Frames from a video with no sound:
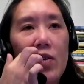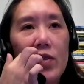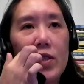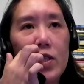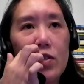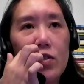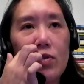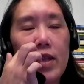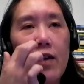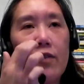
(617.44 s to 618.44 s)

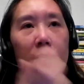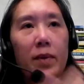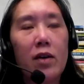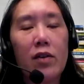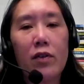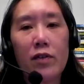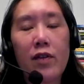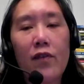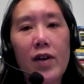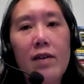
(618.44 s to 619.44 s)
conversations with everybody, although
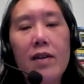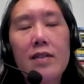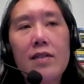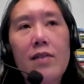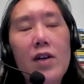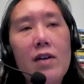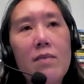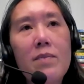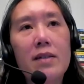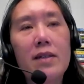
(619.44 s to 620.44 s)
it's a
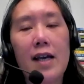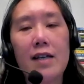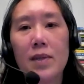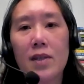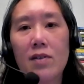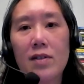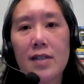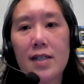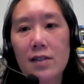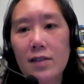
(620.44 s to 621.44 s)
very male cast, but there are
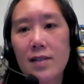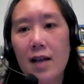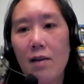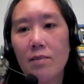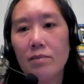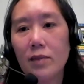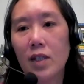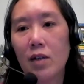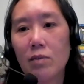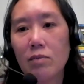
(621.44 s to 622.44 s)
still some,
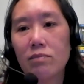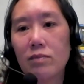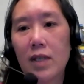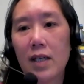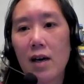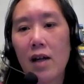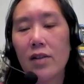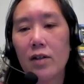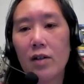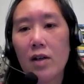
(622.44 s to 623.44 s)
like
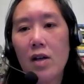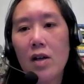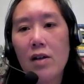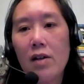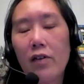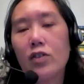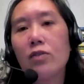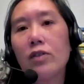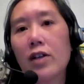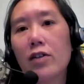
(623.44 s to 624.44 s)

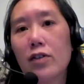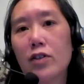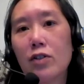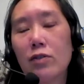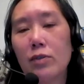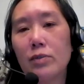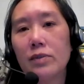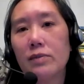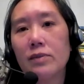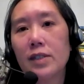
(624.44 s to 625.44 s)
certainly they're the two
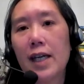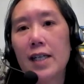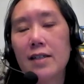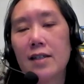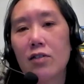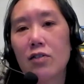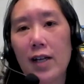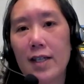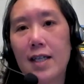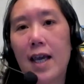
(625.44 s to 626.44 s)
ladies that
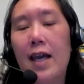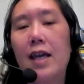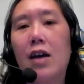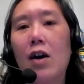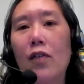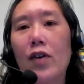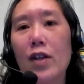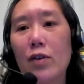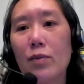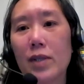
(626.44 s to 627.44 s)
try to take
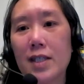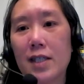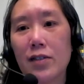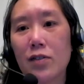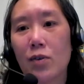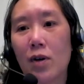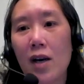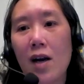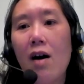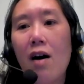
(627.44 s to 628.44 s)
over the retail
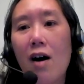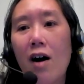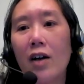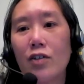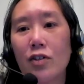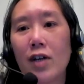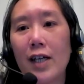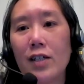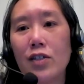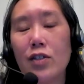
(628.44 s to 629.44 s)
store are
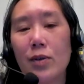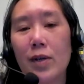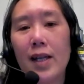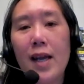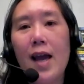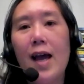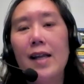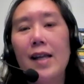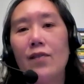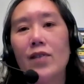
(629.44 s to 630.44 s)
trying to do it
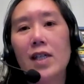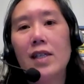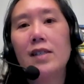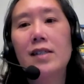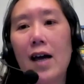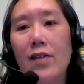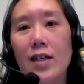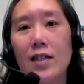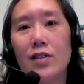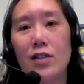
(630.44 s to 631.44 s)
and have
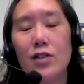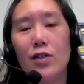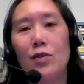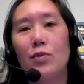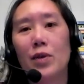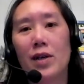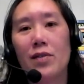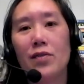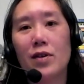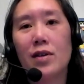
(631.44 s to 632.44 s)
nothing to do
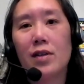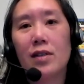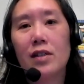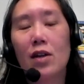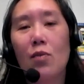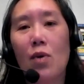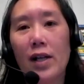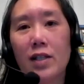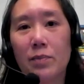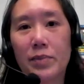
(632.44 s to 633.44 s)
with
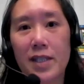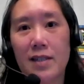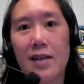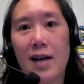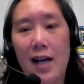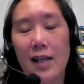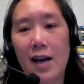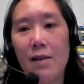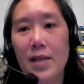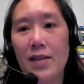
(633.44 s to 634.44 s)
wanting to please a guy.
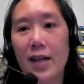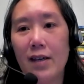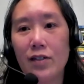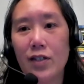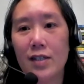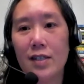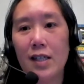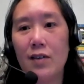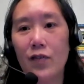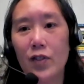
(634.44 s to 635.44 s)
I mean, they are
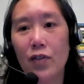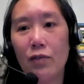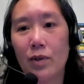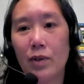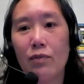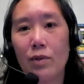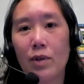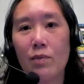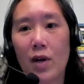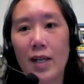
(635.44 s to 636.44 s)
just evil through and
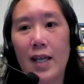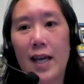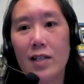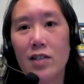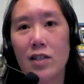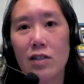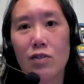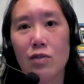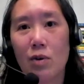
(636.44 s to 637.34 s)
through and want to get into the